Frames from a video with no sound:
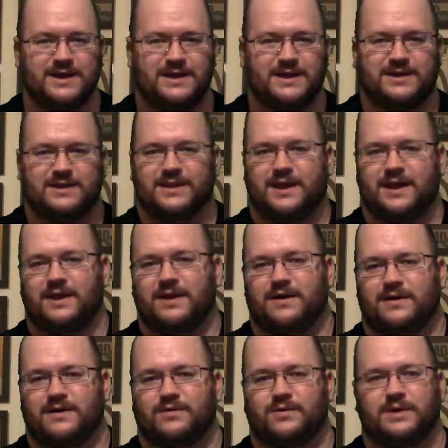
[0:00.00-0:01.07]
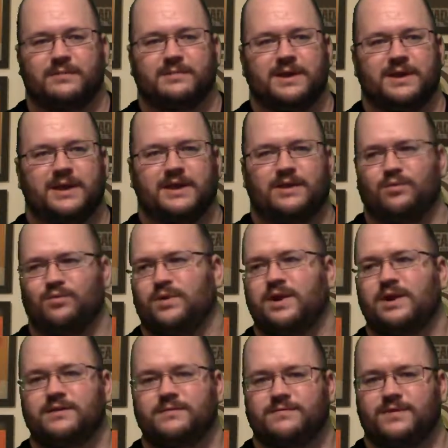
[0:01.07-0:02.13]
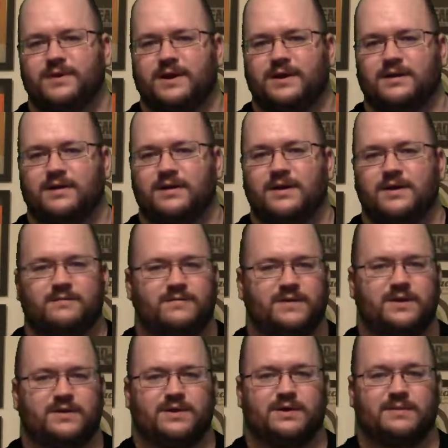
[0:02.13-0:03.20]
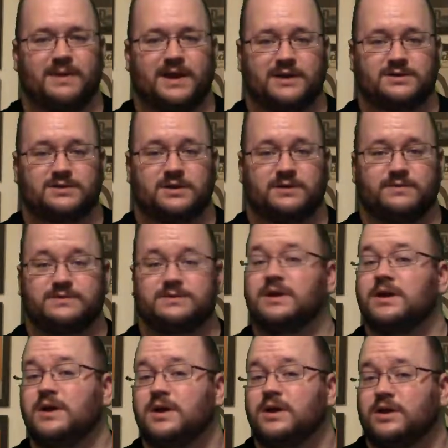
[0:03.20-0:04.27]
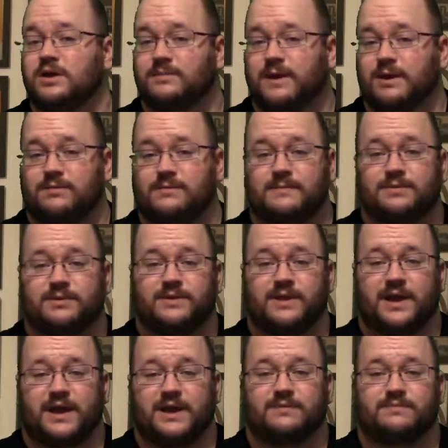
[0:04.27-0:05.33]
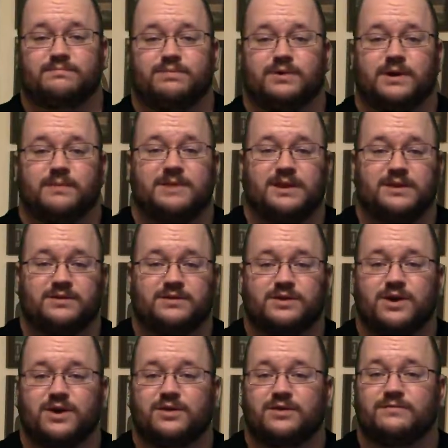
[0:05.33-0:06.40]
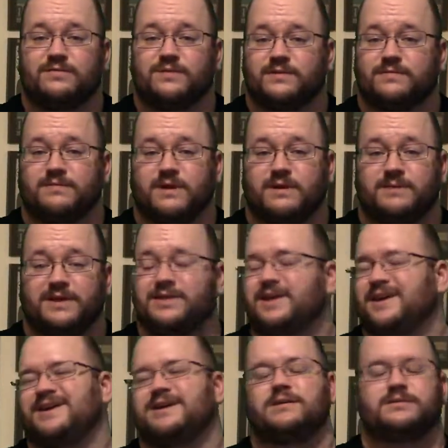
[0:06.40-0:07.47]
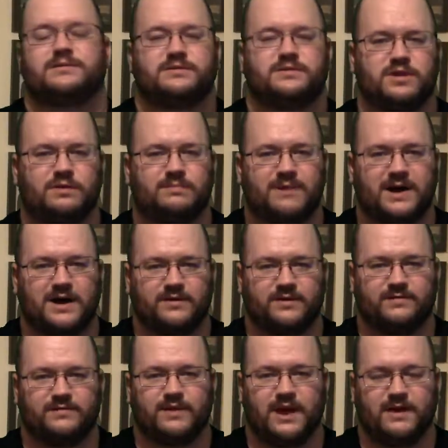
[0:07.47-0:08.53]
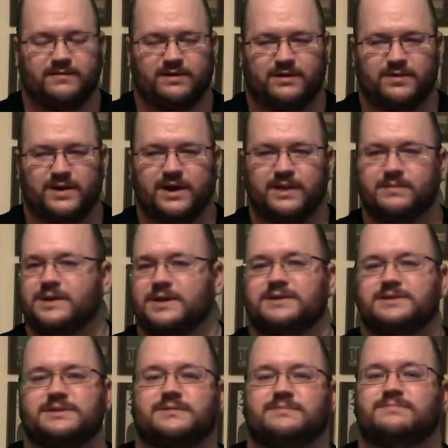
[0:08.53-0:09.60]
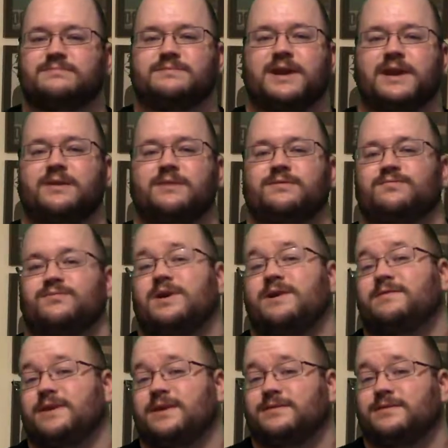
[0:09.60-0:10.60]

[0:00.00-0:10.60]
They are going to be getting rid of their video-on-demand service. You might remember that I put up that little code for the free month. Don't bother if you haven't already, because they're getting rid of it.